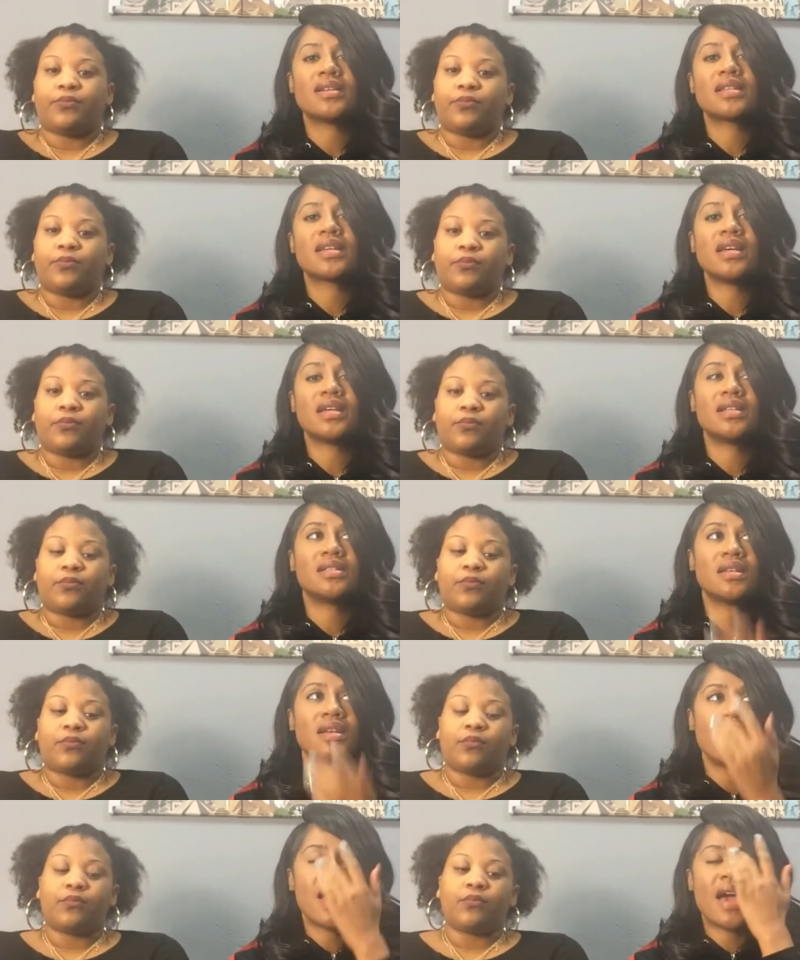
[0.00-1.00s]
Speaker 1: as kids?
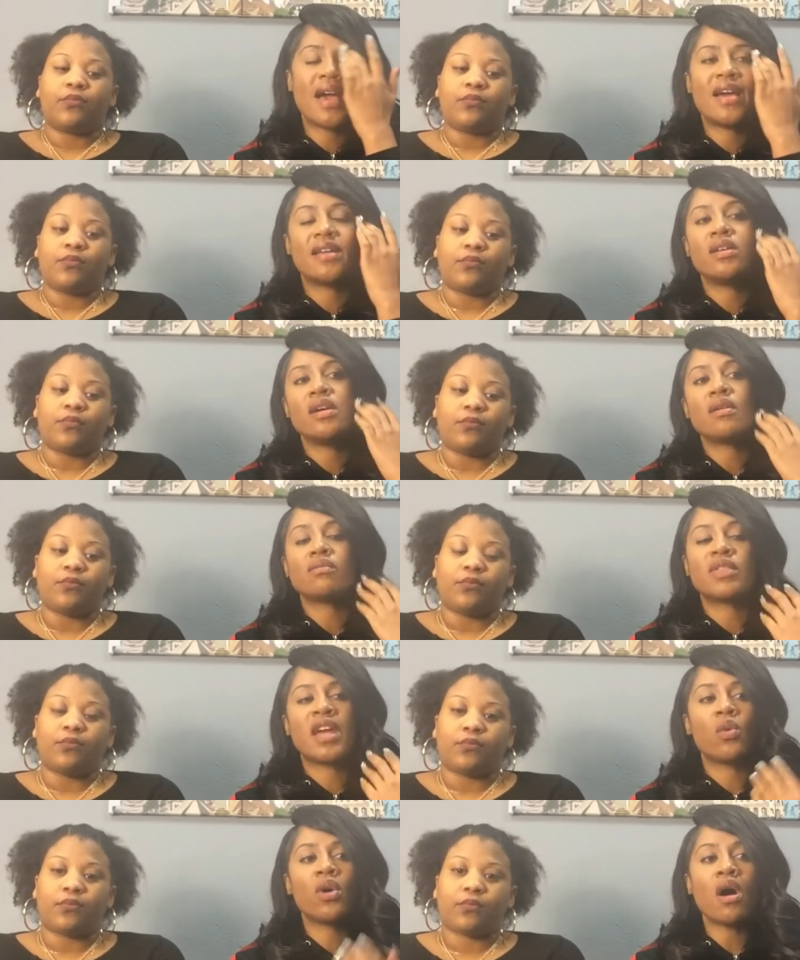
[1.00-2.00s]
And
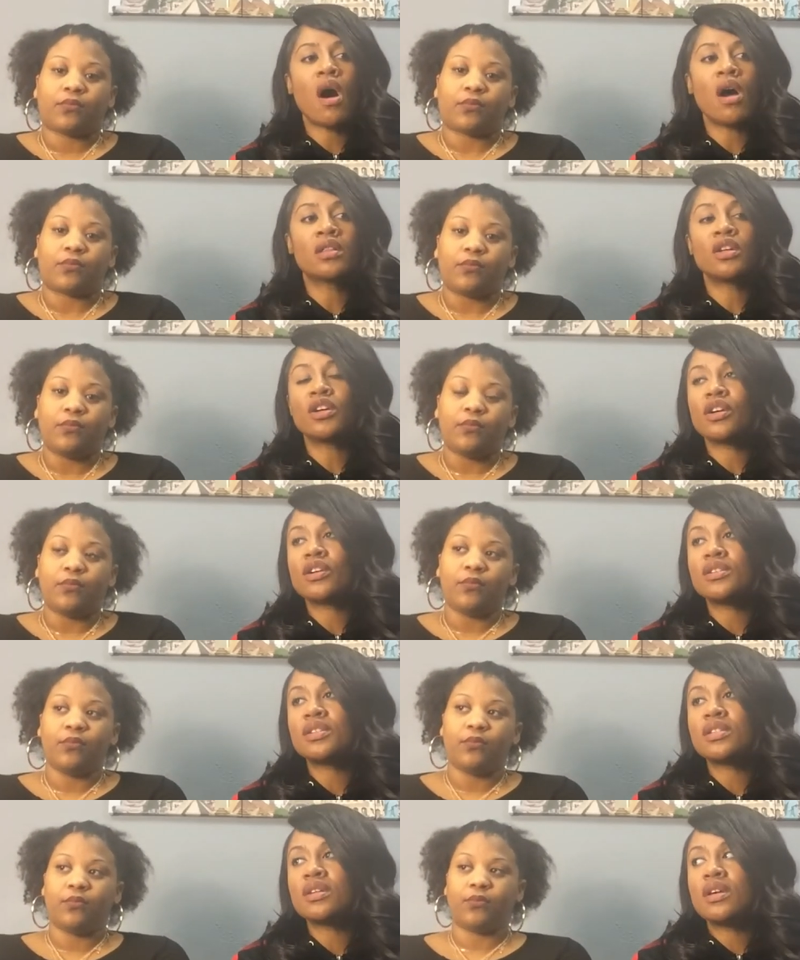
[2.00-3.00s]
there were onlookers